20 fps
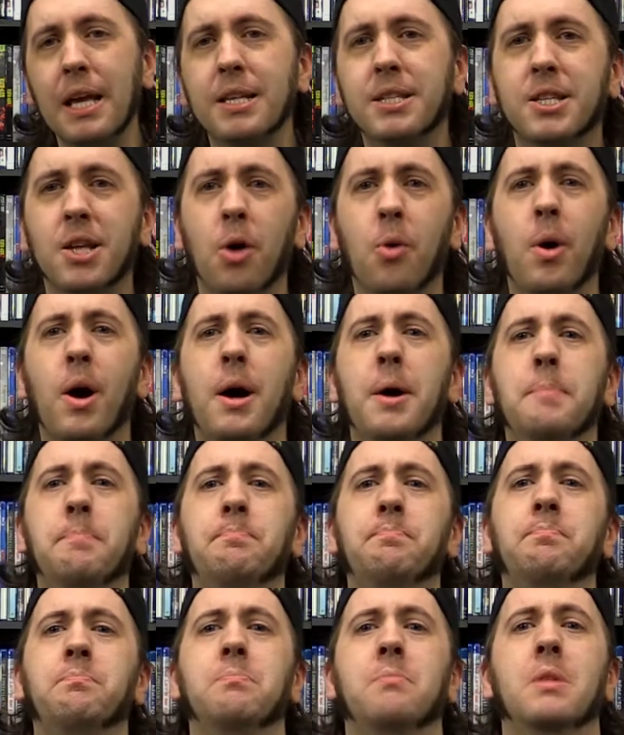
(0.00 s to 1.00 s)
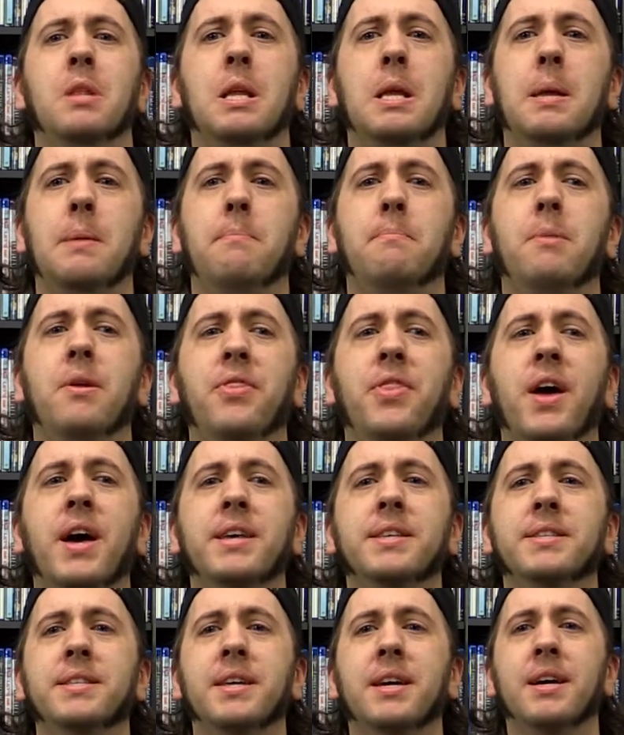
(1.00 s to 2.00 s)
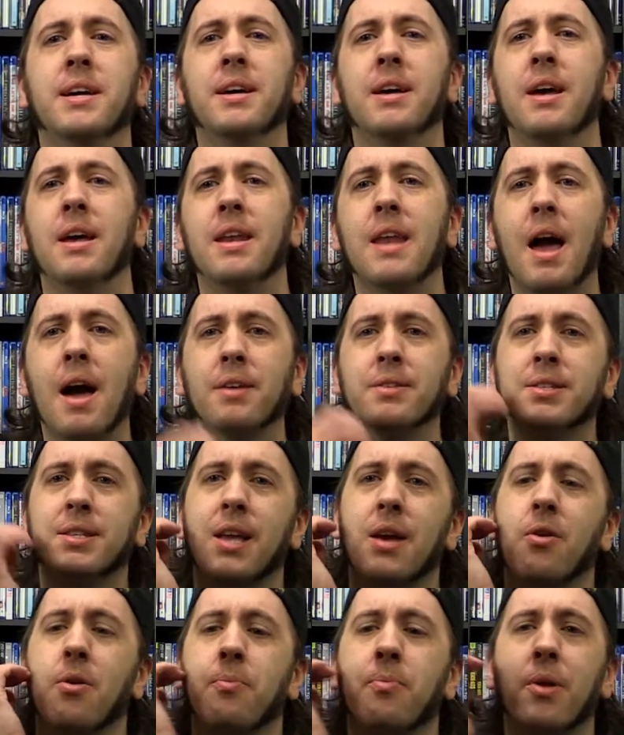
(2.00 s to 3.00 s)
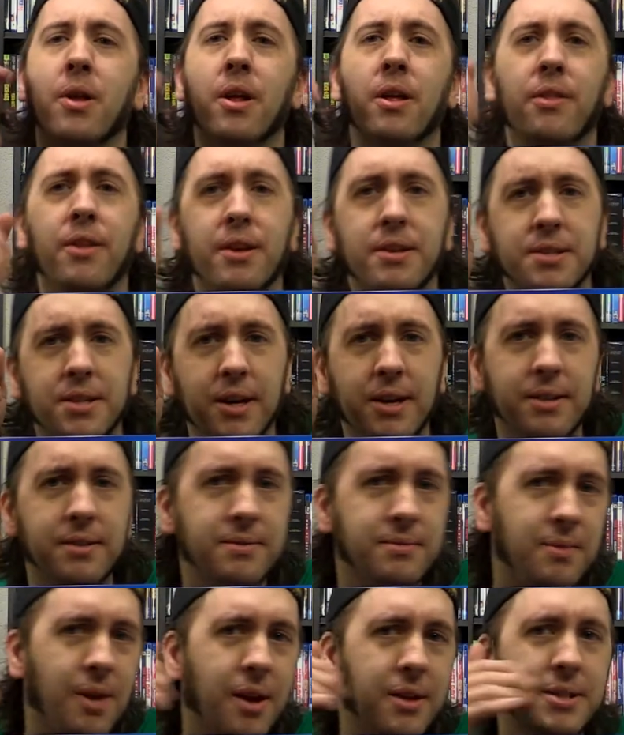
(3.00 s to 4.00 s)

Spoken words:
So Bethesda announced they were putting these on